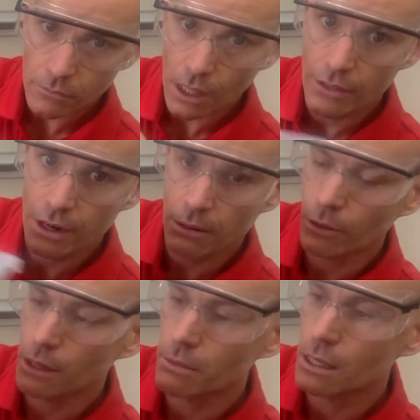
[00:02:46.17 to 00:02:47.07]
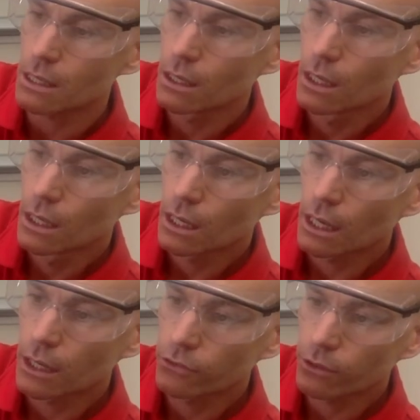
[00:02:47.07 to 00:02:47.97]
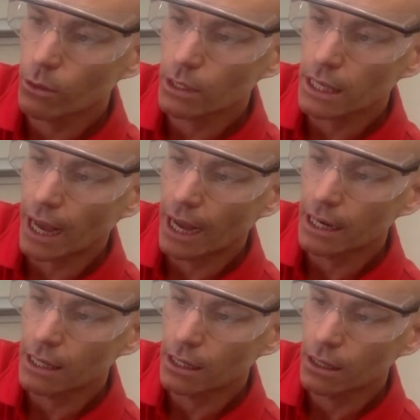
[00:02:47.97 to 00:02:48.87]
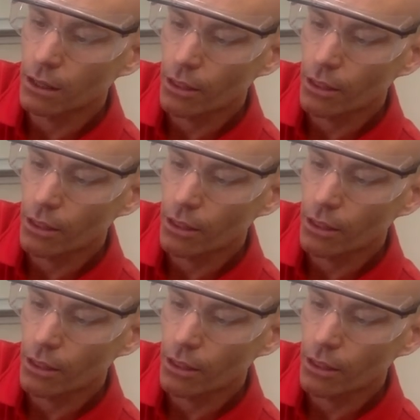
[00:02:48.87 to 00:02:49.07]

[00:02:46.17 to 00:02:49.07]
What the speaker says: and then I'm going to be slowly adding